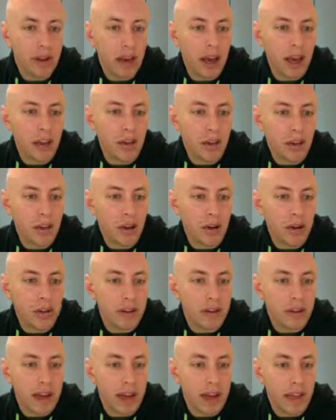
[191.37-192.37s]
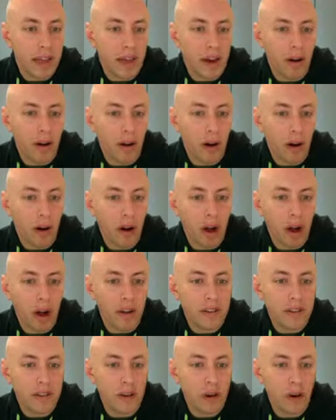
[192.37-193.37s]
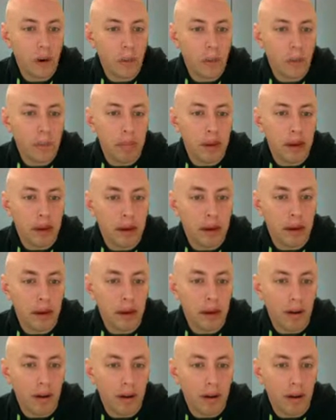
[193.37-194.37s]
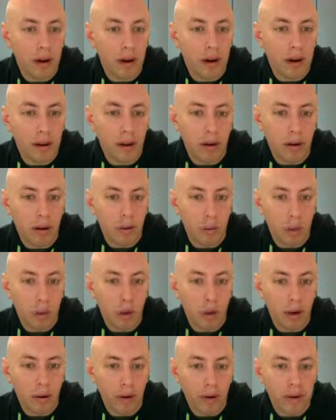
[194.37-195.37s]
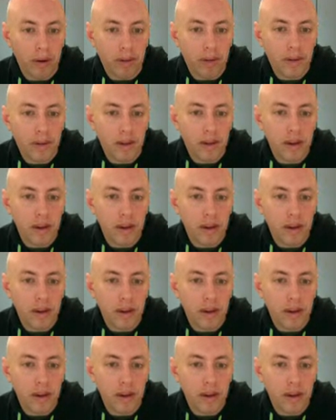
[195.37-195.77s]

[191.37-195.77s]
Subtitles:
and you'll notice that there are also bigger, darker words,